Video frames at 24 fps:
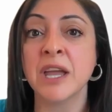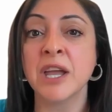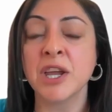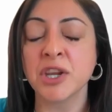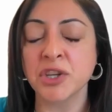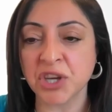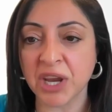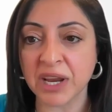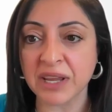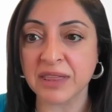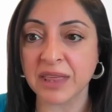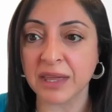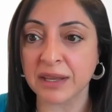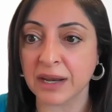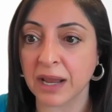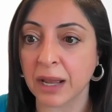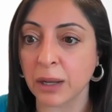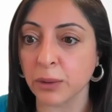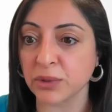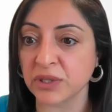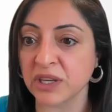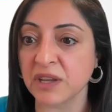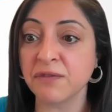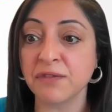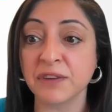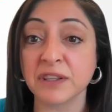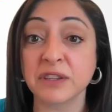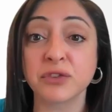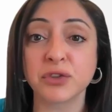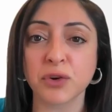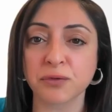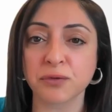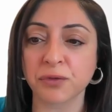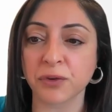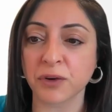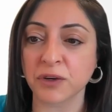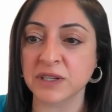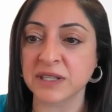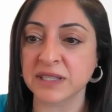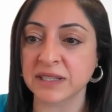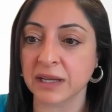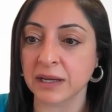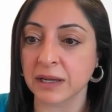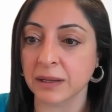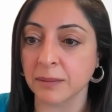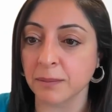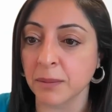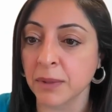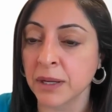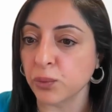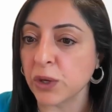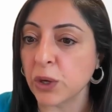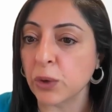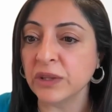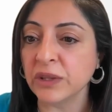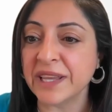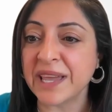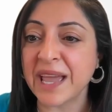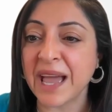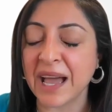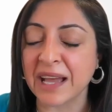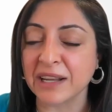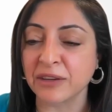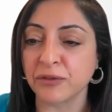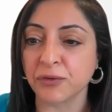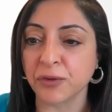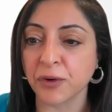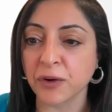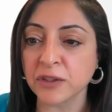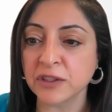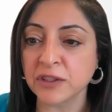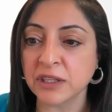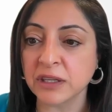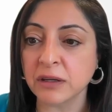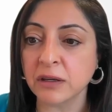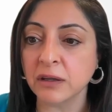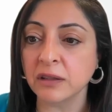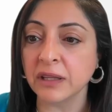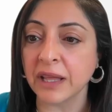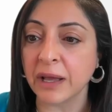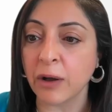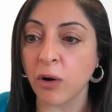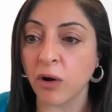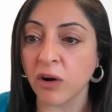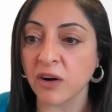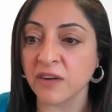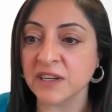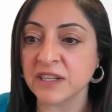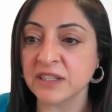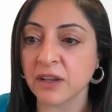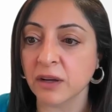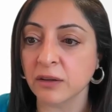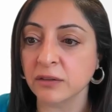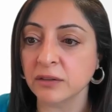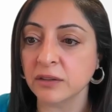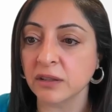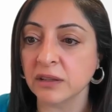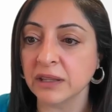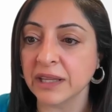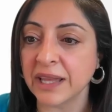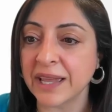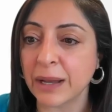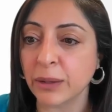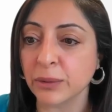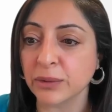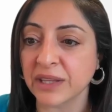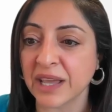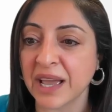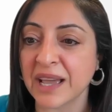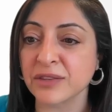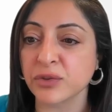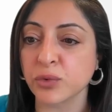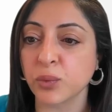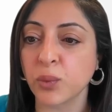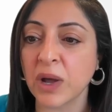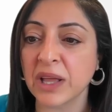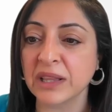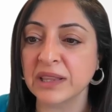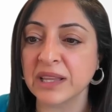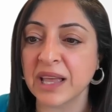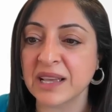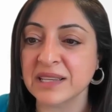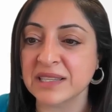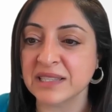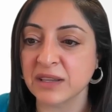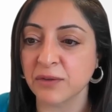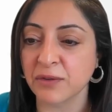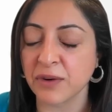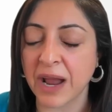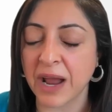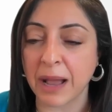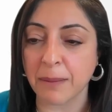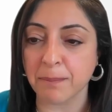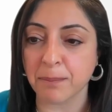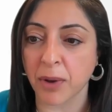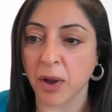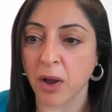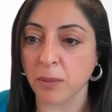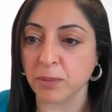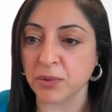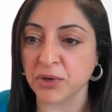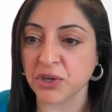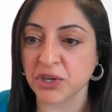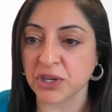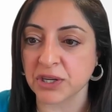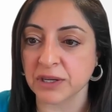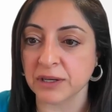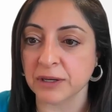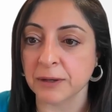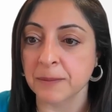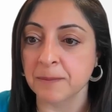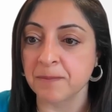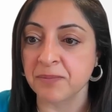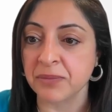Check that out if it's your first time. We only had vertical, horizontal layout, as well as the wrap option.